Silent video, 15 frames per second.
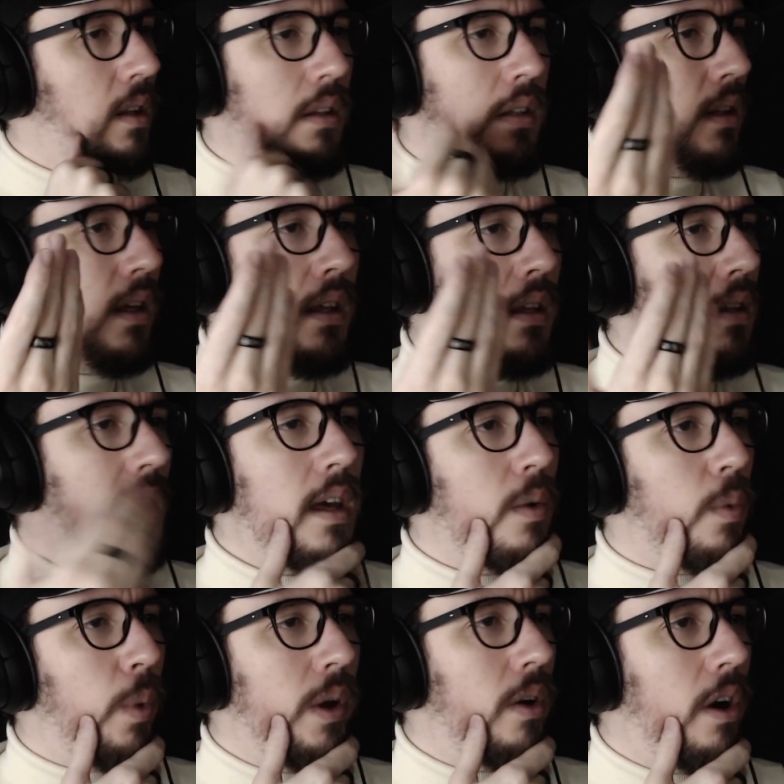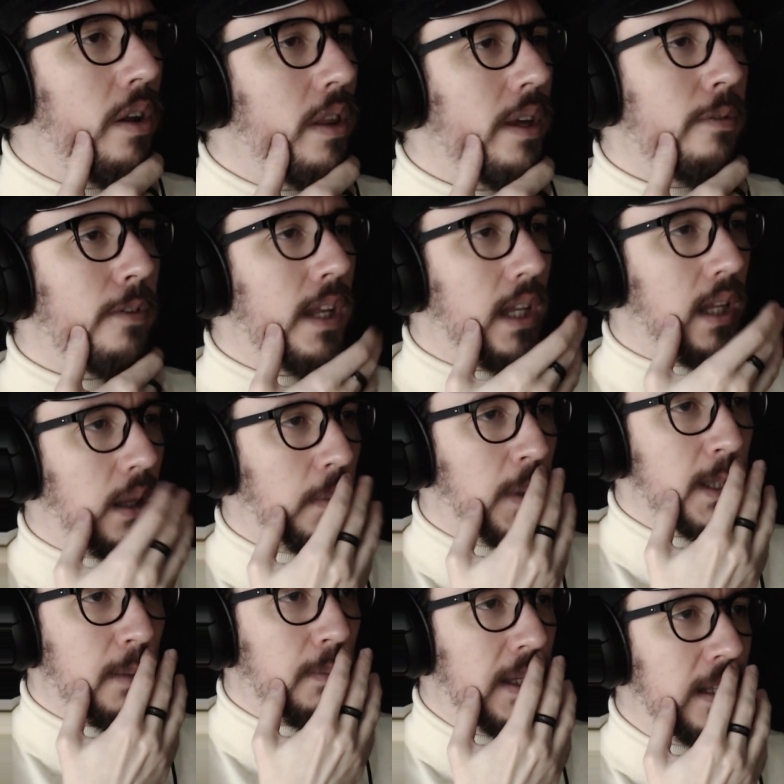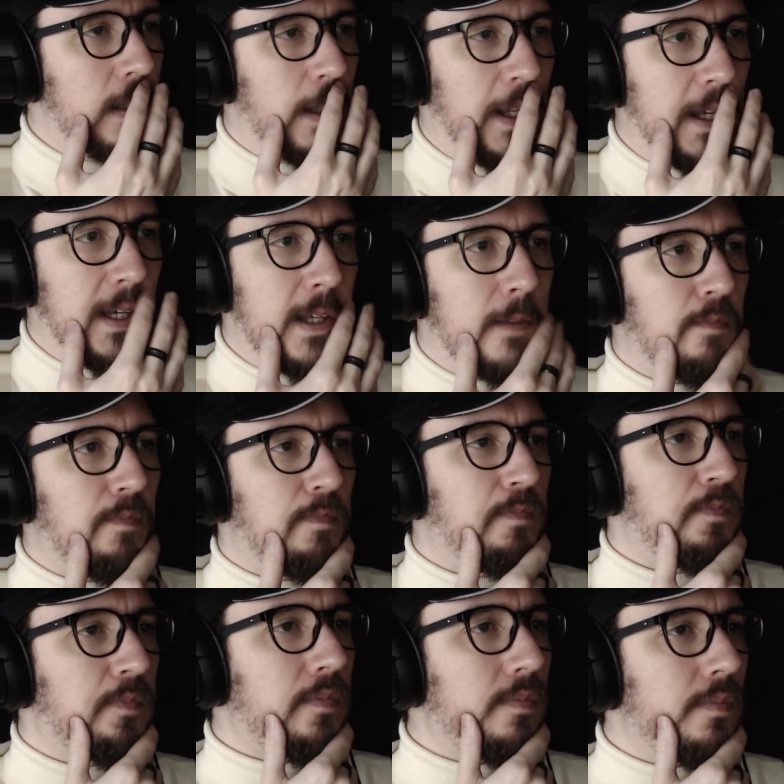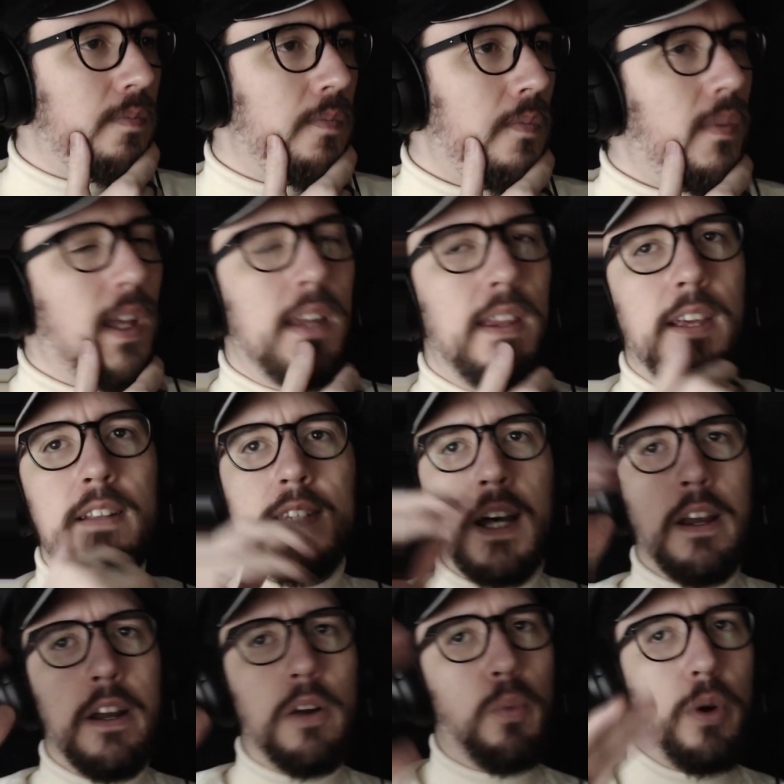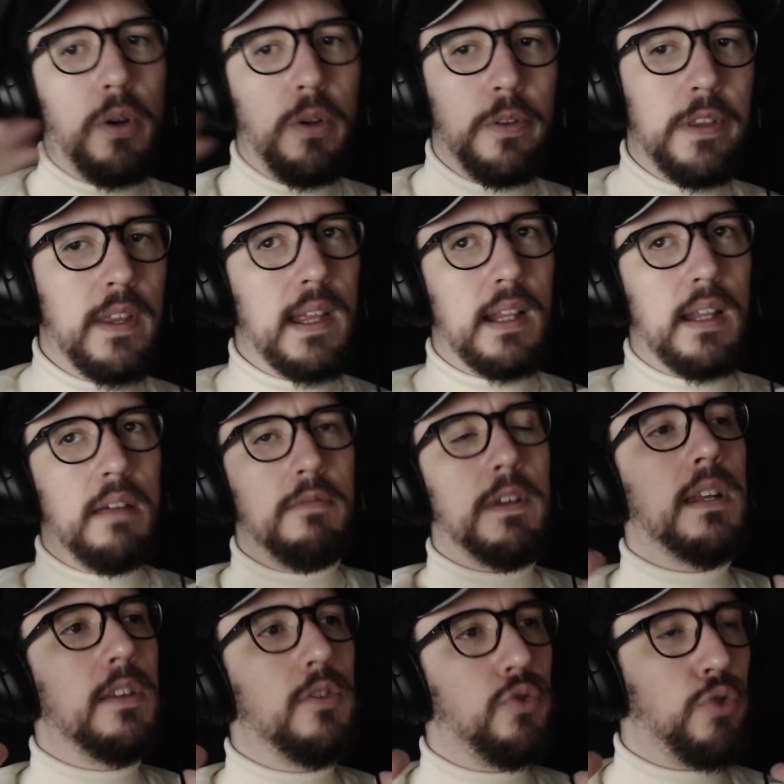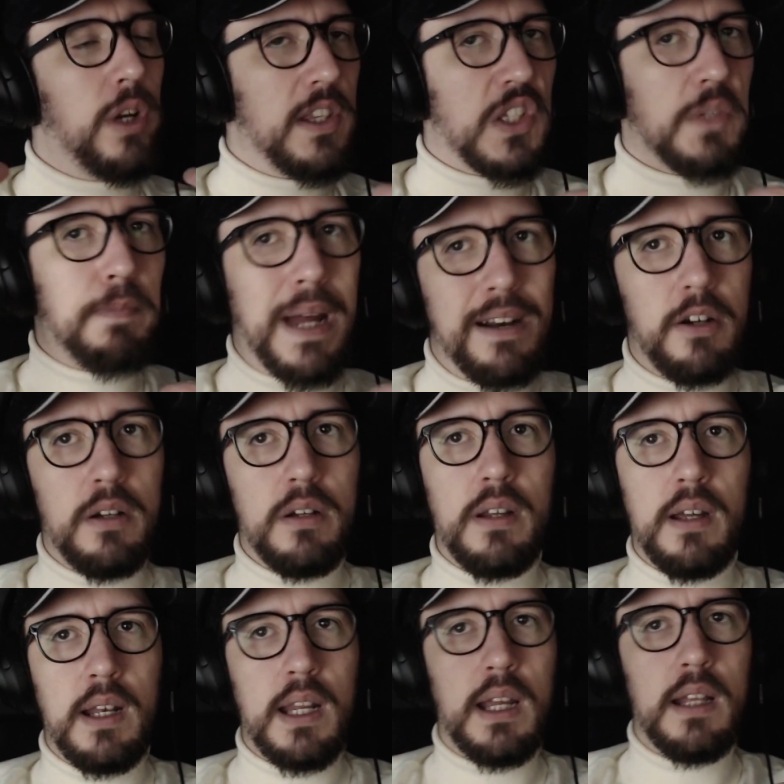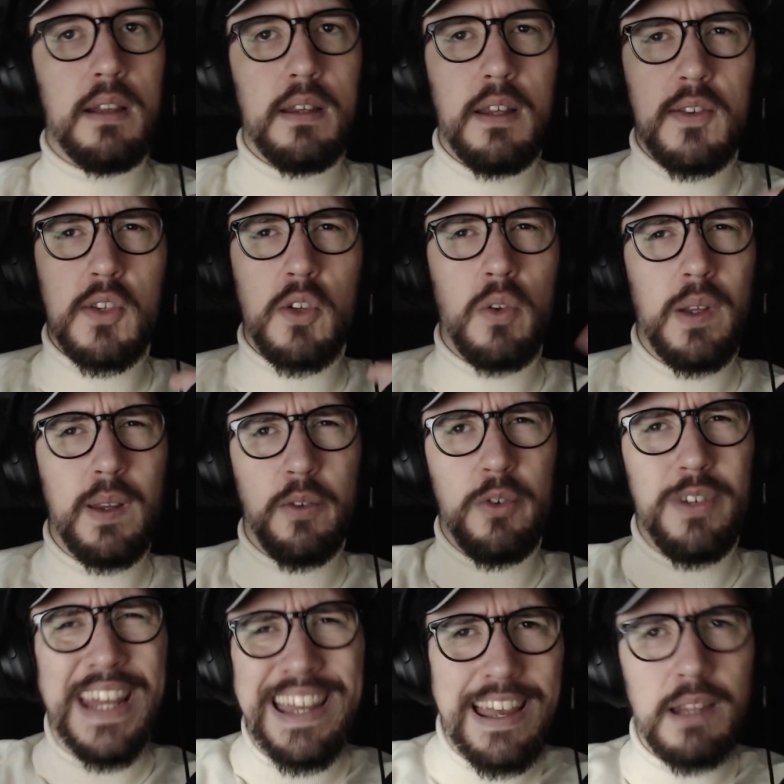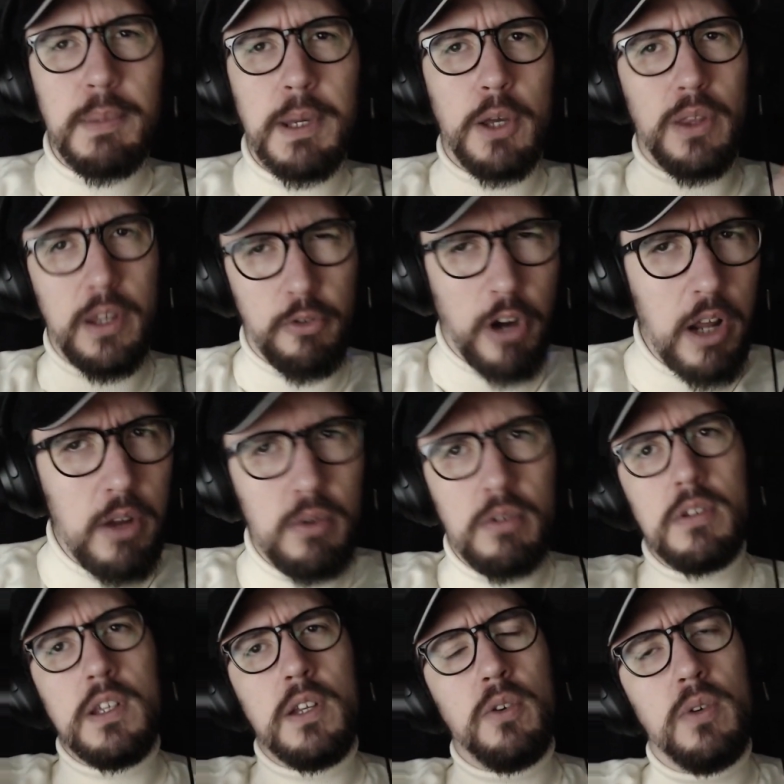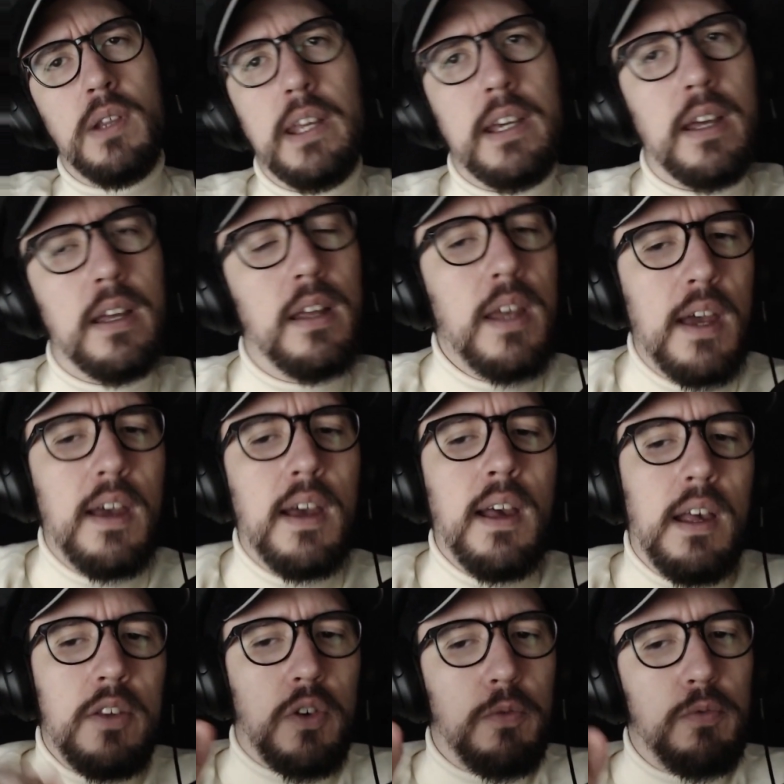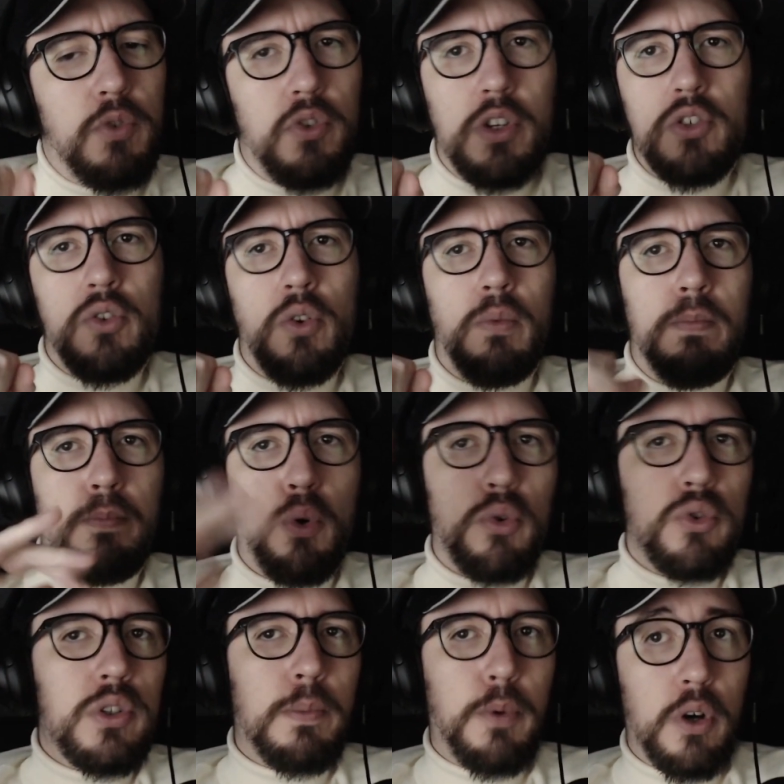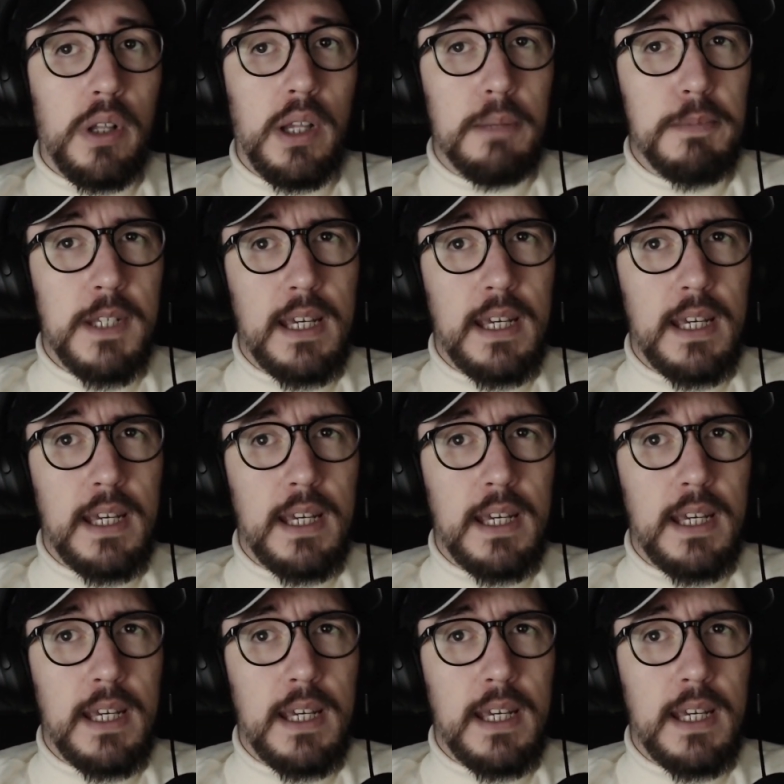Yeah, where are they finding them? Because I mean, like, the entire world that they live in is transparent, and it's not like they're digging them out of the ground, you know, in like a sort of traditional post-apocalyptic